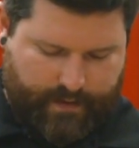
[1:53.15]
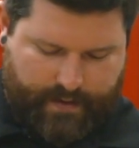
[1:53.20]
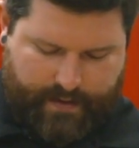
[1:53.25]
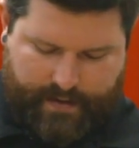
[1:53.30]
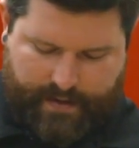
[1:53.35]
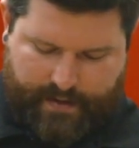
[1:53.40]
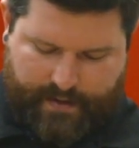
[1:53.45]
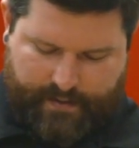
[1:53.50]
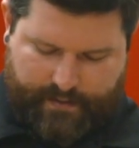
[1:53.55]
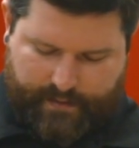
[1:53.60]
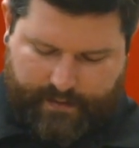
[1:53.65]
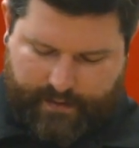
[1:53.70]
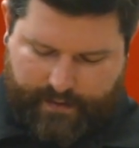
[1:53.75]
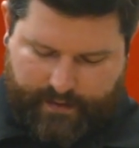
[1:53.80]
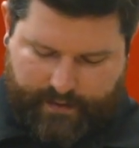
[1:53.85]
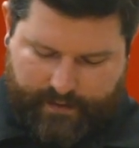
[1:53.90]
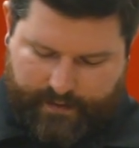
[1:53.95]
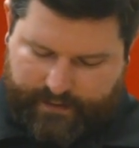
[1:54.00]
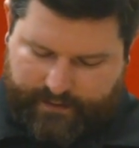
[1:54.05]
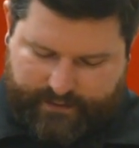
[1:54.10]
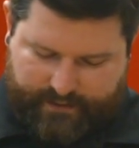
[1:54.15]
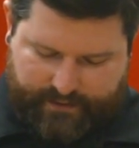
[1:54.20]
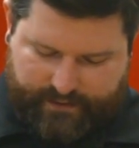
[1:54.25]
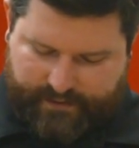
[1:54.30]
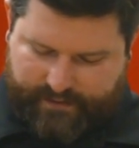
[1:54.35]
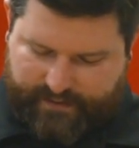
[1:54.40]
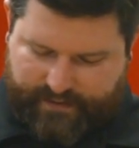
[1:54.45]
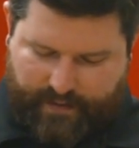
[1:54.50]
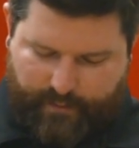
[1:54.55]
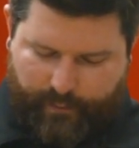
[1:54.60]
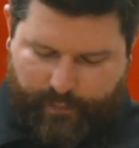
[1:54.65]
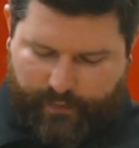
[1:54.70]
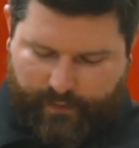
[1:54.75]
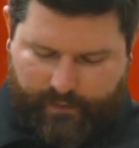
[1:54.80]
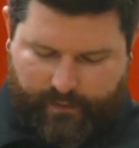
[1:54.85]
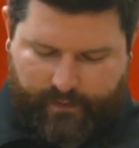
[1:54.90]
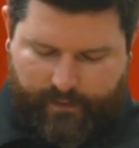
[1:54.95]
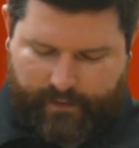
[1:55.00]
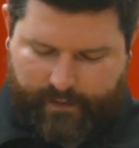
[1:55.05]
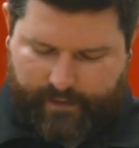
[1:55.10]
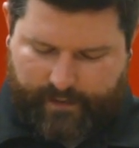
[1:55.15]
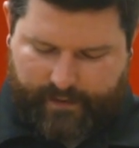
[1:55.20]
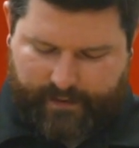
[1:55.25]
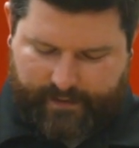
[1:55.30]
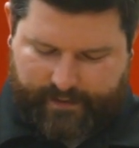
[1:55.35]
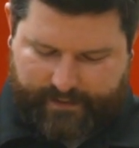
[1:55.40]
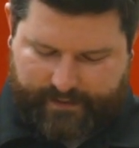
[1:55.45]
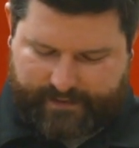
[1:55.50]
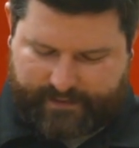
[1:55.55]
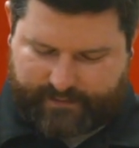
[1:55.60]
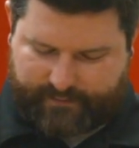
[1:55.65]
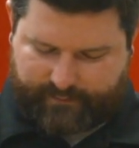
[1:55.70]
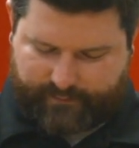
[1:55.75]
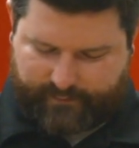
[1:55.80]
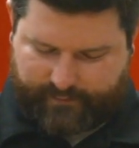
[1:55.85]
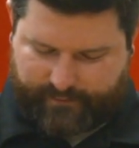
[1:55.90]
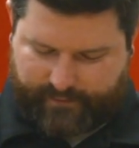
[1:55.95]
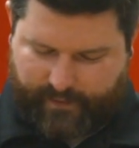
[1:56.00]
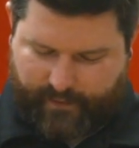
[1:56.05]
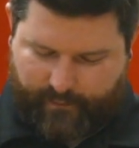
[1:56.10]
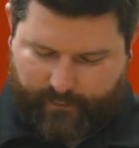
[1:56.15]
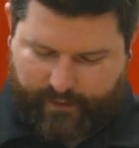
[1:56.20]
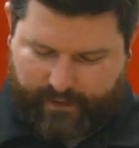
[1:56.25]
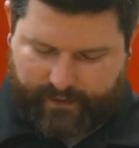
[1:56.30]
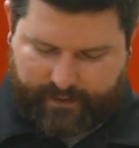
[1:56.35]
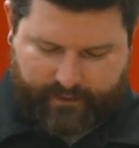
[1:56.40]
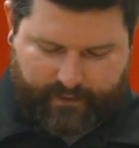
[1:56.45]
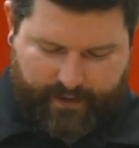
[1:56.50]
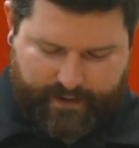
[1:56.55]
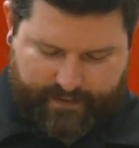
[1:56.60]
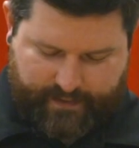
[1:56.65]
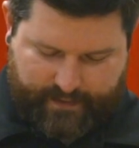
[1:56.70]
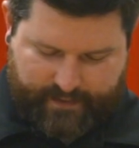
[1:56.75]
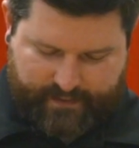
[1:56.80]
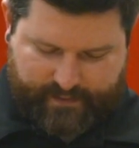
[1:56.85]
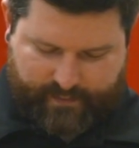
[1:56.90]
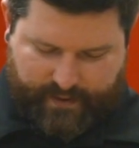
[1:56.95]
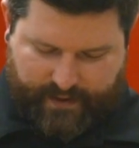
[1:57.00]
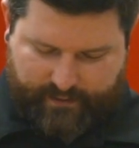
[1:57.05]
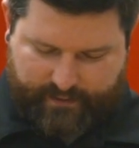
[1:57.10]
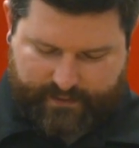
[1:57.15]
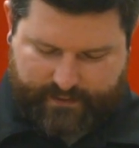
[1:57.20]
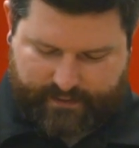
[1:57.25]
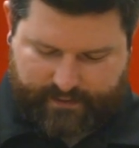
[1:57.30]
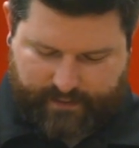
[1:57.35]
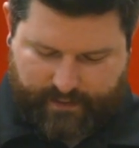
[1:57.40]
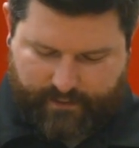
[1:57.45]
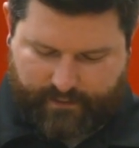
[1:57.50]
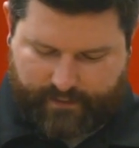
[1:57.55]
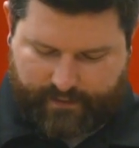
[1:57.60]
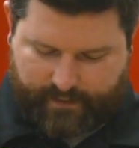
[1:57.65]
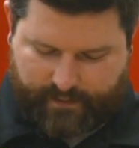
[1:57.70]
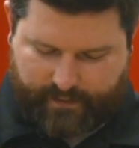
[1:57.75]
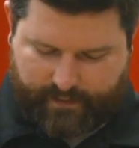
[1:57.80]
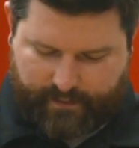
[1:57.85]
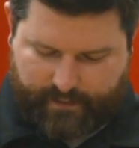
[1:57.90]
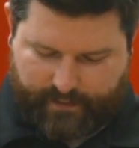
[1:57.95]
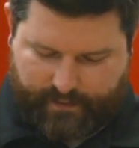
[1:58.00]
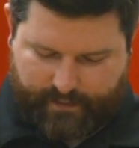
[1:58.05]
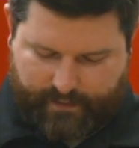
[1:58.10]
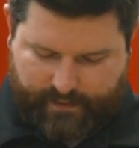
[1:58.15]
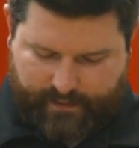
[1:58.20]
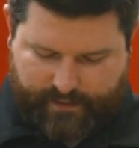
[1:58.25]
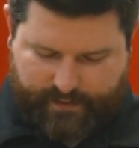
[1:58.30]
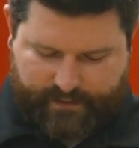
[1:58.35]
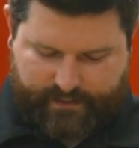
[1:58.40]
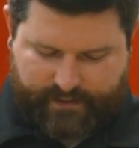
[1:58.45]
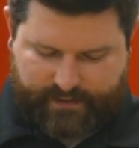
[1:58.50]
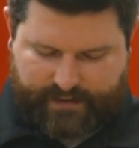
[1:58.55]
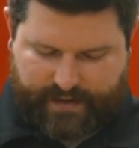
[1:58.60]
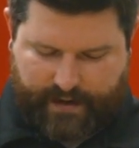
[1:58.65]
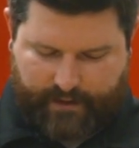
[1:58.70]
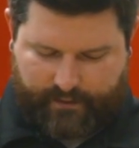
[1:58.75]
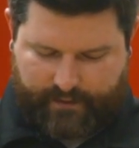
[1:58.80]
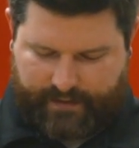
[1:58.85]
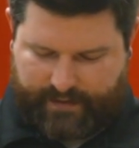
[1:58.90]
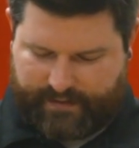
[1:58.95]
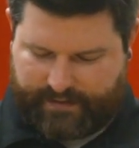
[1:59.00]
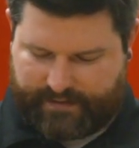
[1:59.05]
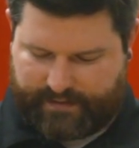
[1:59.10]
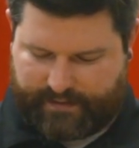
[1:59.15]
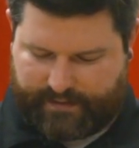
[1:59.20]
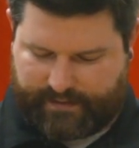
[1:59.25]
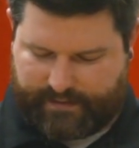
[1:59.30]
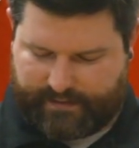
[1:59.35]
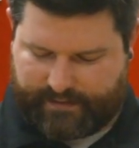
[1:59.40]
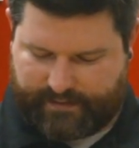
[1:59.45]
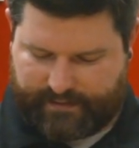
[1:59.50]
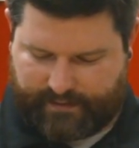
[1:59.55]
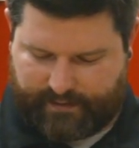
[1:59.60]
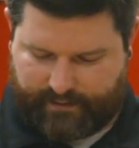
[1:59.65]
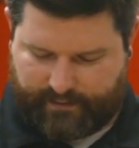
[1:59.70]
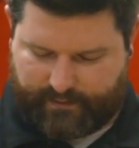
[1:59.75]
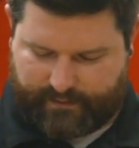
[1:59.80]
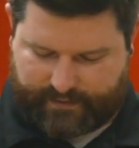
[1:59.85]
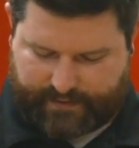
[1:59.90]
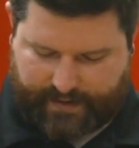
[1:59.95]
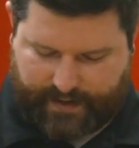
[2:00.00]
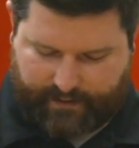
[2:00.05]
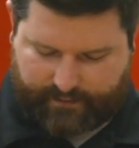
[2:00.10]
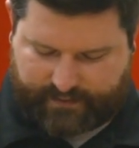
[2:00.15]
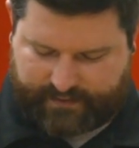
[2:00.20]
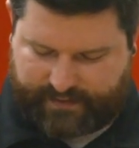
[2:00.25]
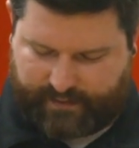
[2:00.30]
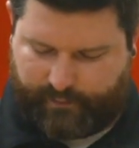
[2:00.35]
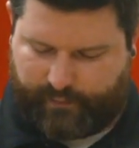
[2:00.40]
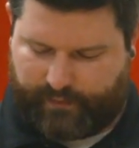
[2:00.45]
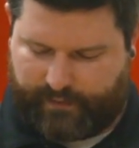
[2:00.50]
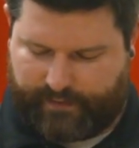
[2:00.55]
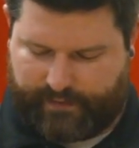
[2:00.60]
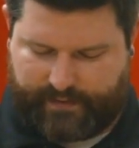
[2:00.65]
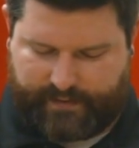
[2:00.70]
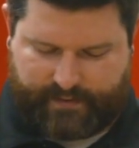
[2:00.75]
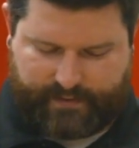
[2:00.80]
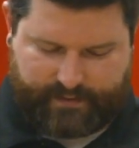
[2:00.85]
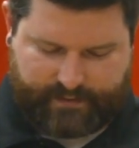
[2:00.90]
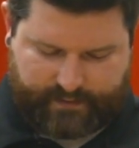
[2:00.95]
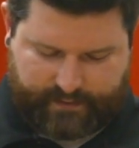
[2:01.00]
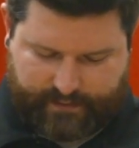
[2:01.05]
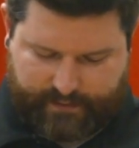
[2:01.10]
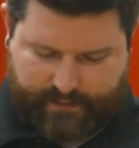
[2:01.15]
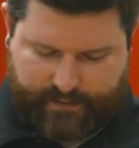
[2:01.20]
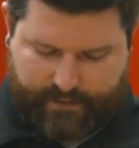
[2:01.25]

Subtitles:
And it's just simple. It's one of the great things about this loader is just how easy it is to use and how simple it is.